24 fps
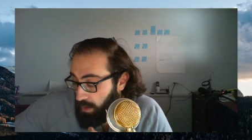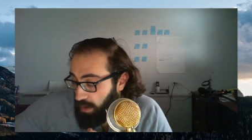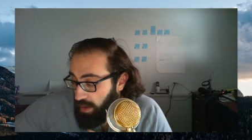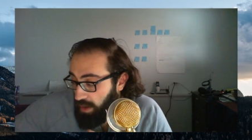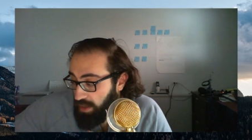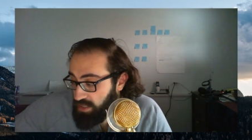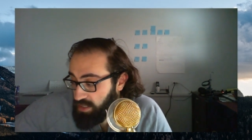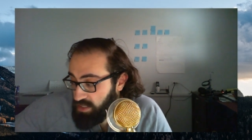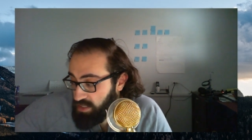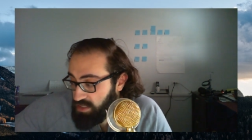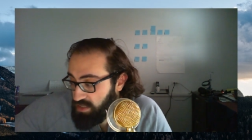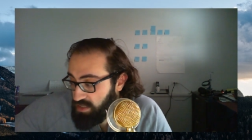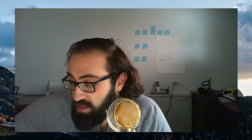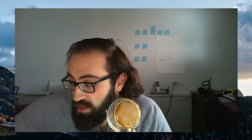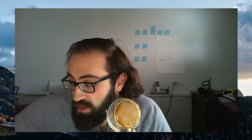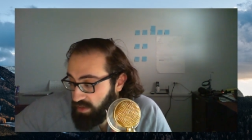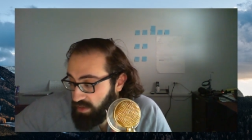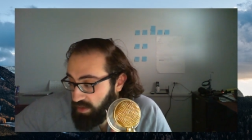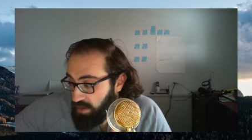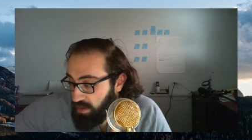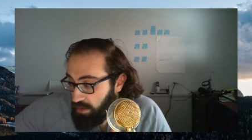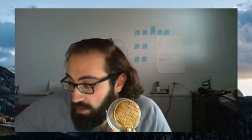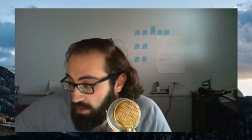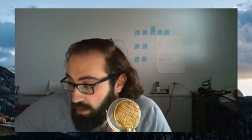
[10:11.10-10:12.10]
just think
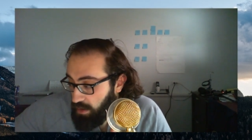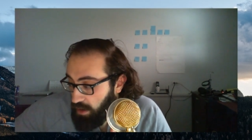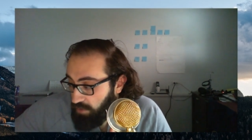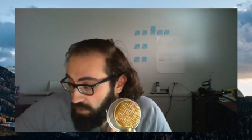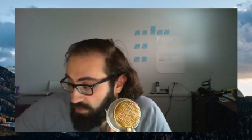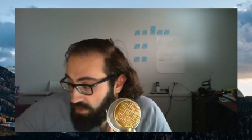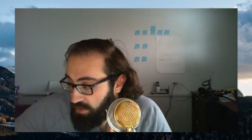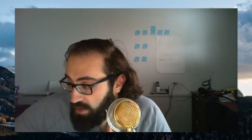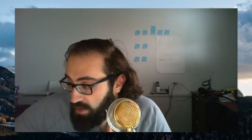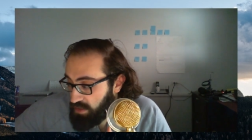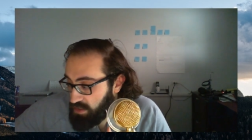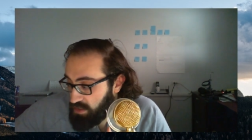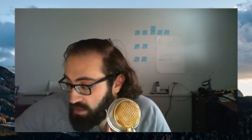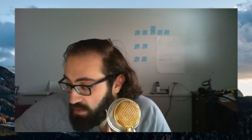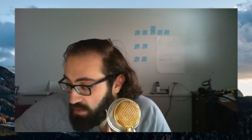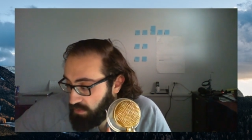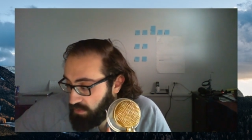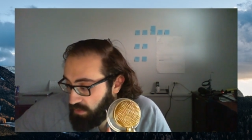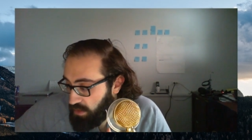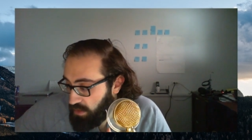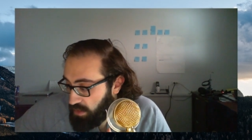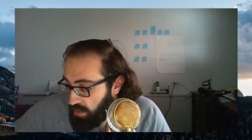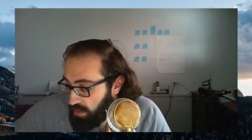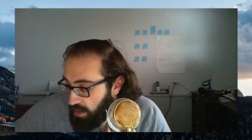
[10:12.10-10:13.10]
coffee has a
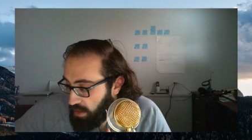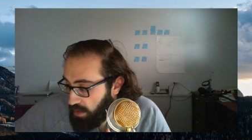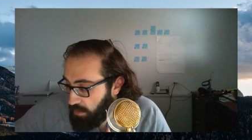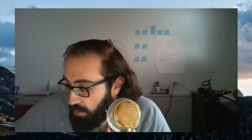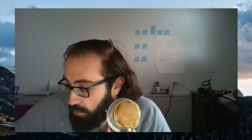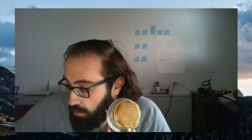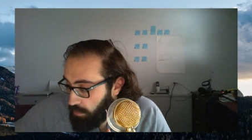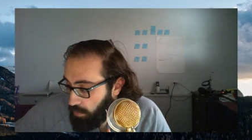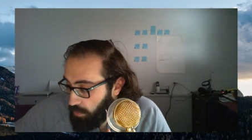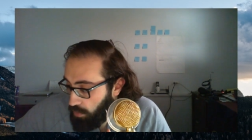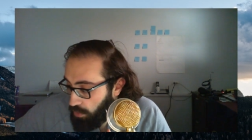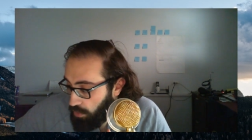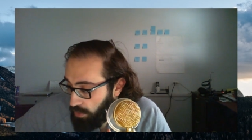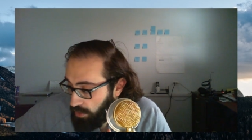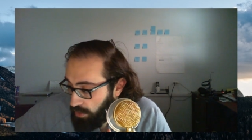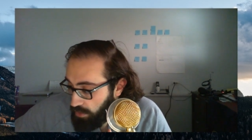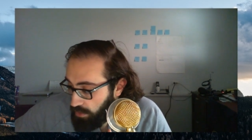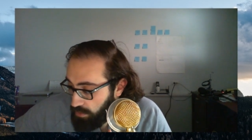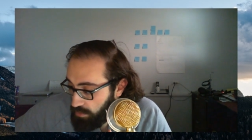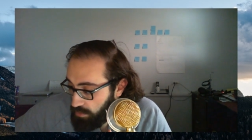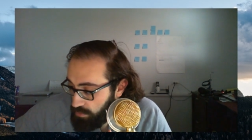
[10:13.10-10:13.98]
lot more